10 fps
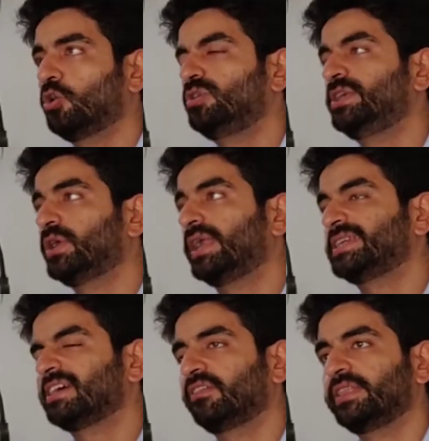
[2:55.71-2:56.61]
Or you need to
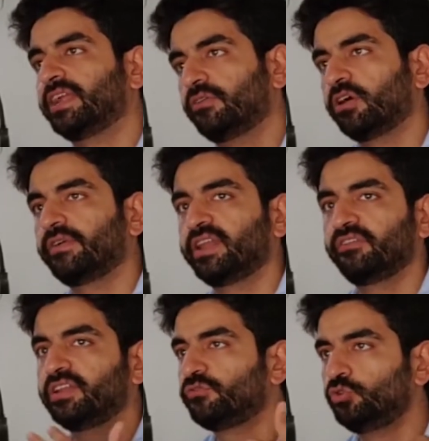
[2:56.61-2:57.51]
at least have a network
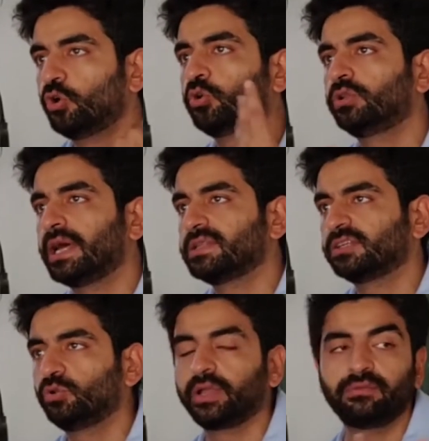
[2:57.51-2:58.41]
where even if you don't know the
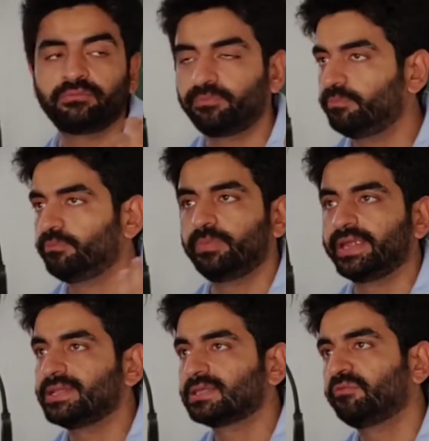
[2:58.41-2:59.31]
answer, you can
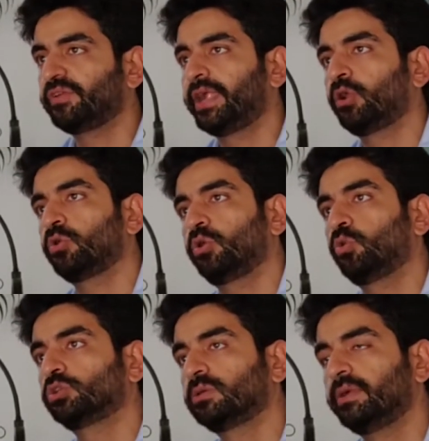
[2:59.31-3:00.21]
bring in some friend or,
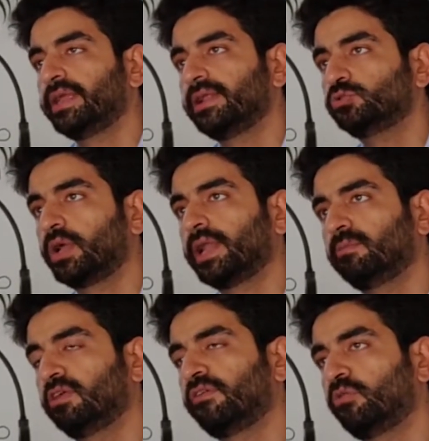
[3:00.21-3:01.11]
you know somebody else who can
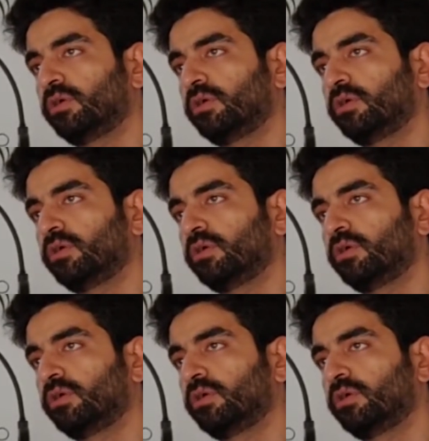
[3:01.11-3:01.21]
help the